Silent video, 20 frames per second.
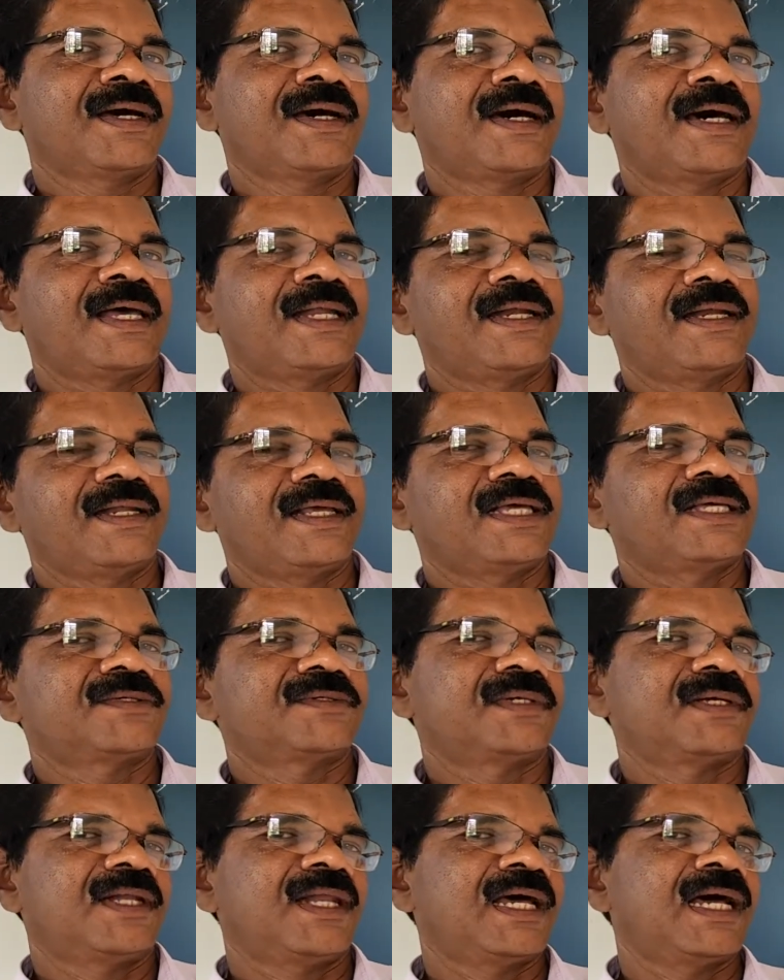At the
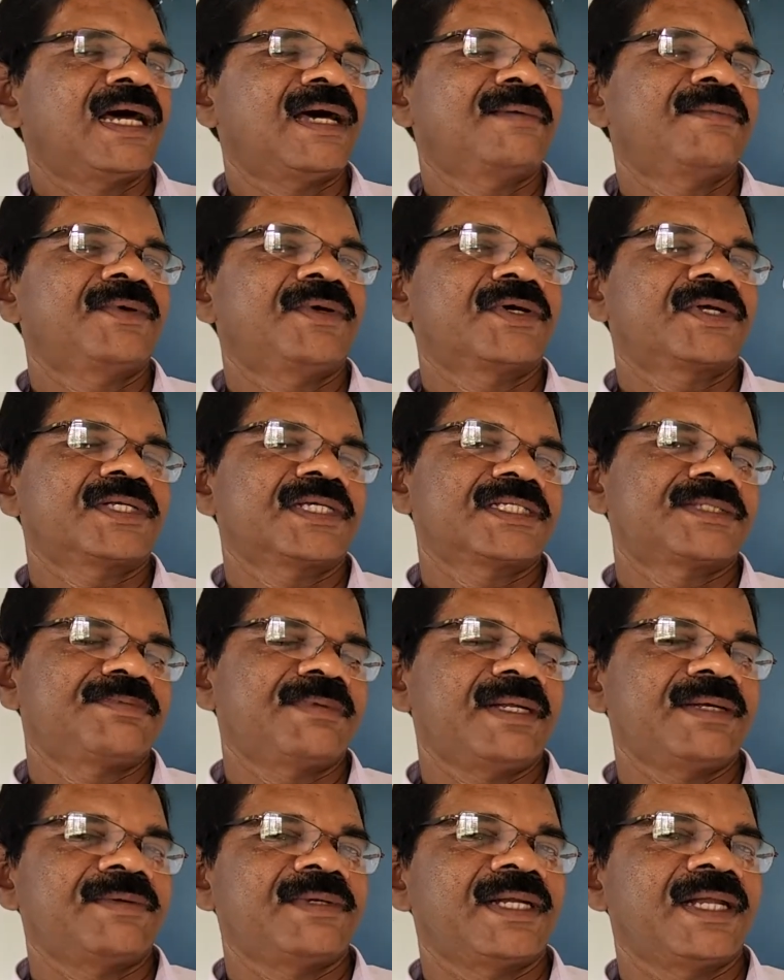lab or
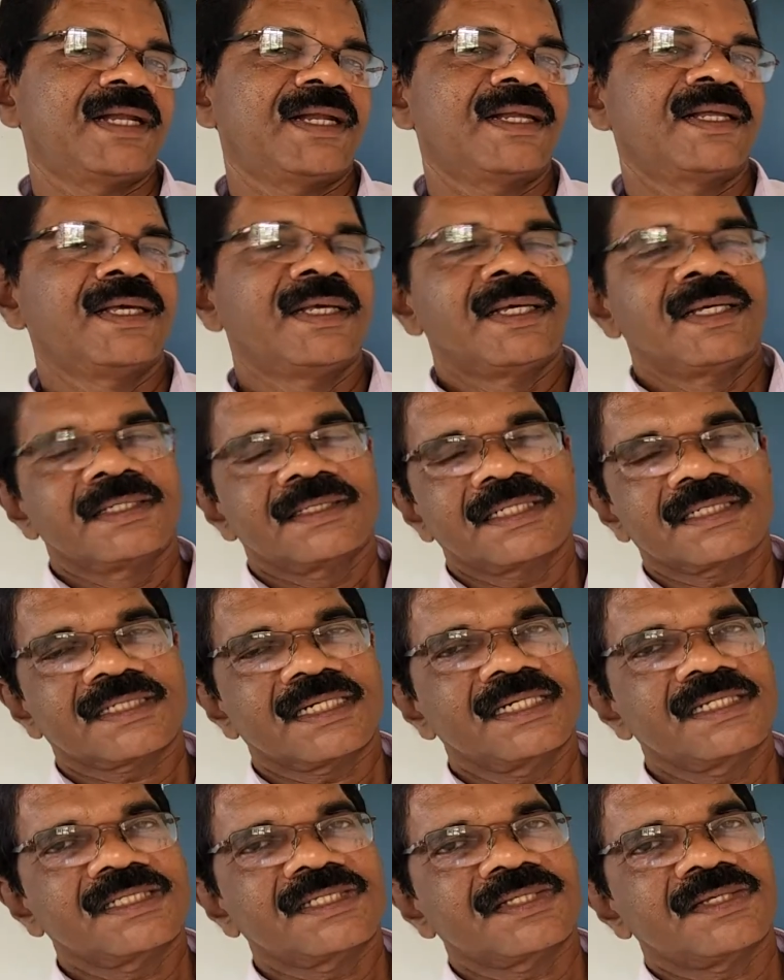experimental
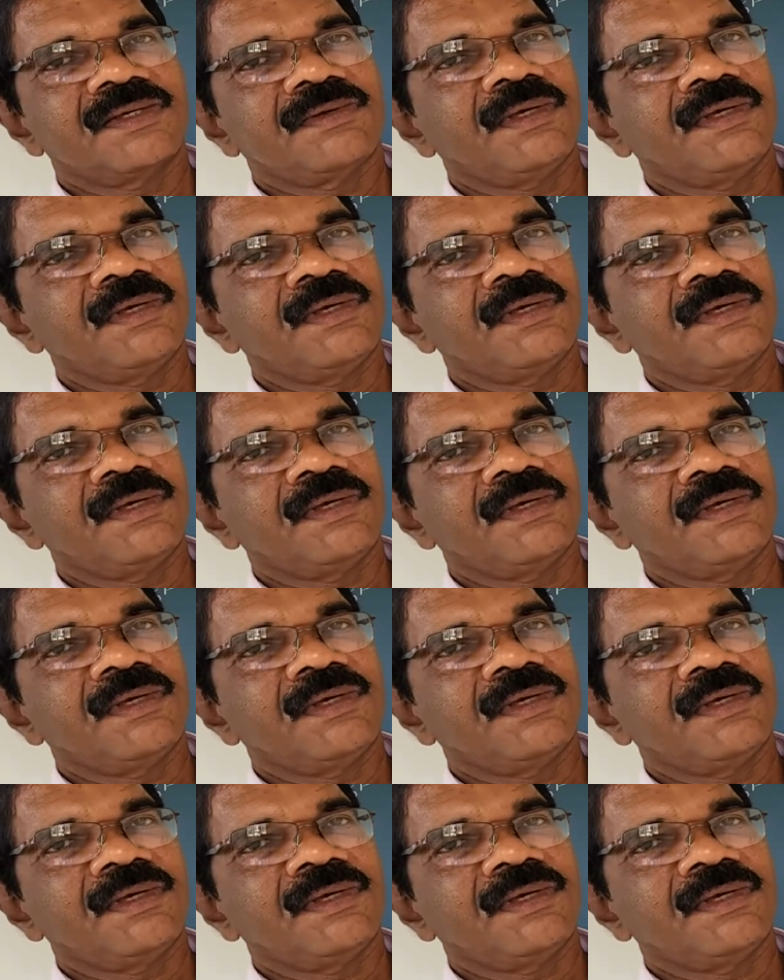sessions,